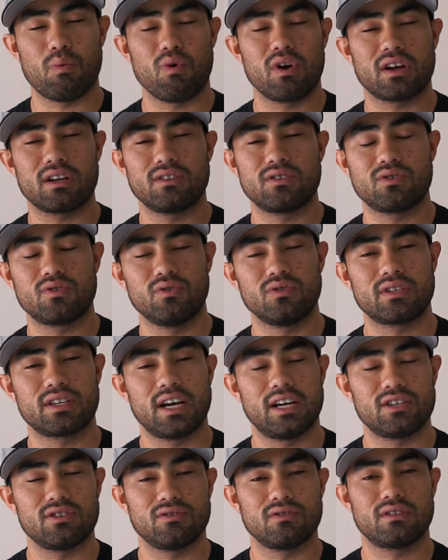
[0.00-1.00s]
work and school
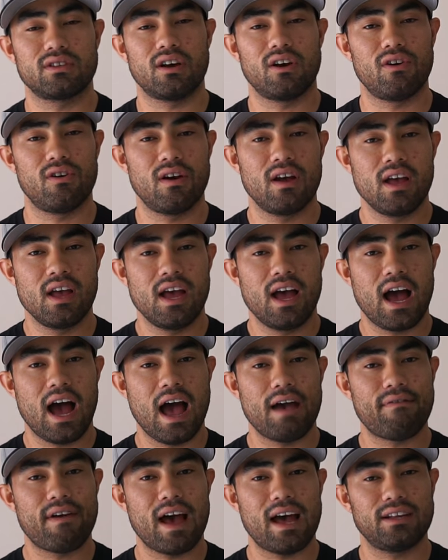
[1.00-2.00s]
schedule, so
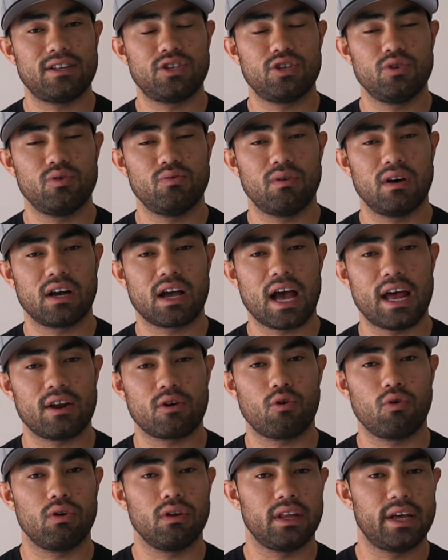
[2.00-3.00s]
I've had to kind
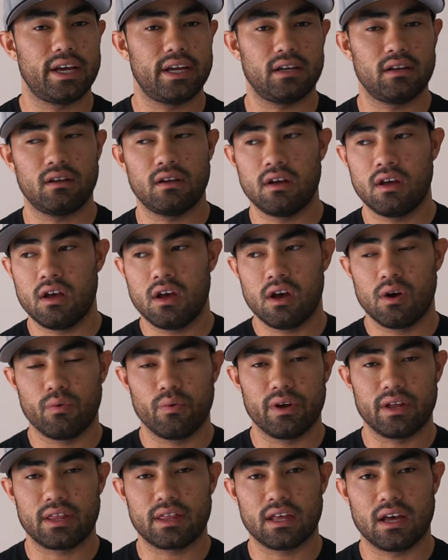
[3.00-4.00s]
of correlate
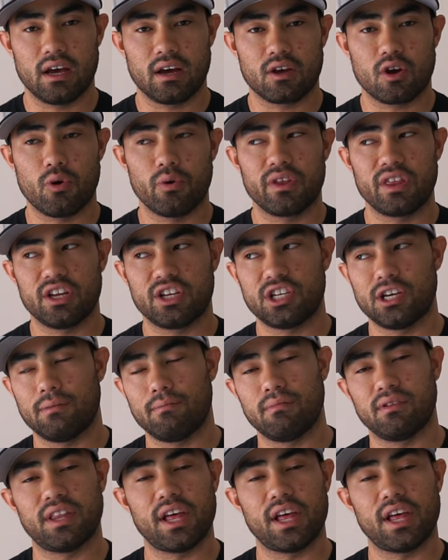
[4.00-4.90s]
with going to the gym